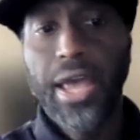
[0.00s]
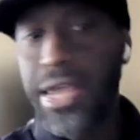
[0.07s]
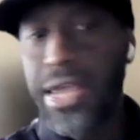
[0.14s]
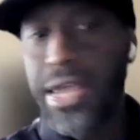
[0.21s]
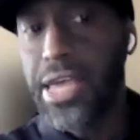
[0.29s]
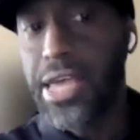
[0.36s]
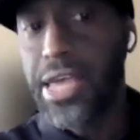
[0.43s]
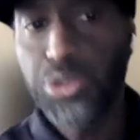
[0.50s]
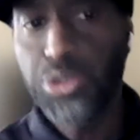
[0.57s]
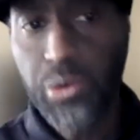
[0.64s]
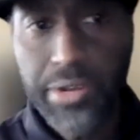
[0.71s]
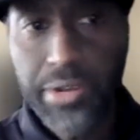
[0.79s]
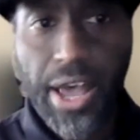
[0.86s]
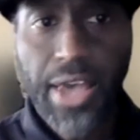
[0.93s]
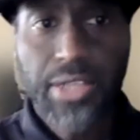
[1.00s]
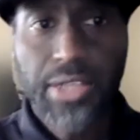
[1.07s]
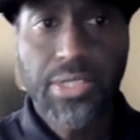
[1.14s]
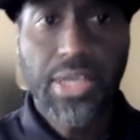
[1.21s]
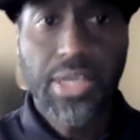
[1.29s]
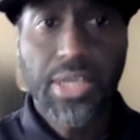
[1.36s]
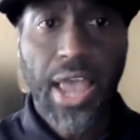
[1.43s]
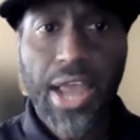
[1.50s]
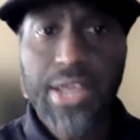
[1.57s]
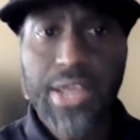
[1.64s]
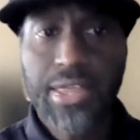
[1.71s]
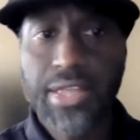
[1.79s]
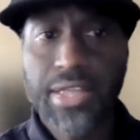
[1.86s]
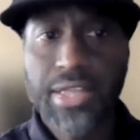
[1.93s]
any Android device,
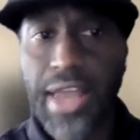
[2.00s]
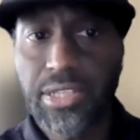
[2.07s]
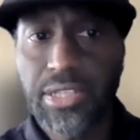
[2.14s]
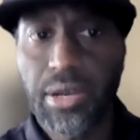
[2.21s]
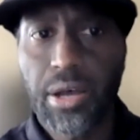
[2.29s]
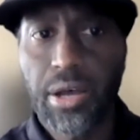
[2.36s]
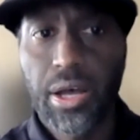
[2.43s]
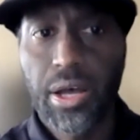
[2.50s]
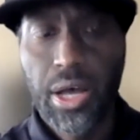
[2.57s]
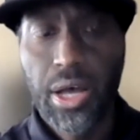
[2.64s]
anything that has a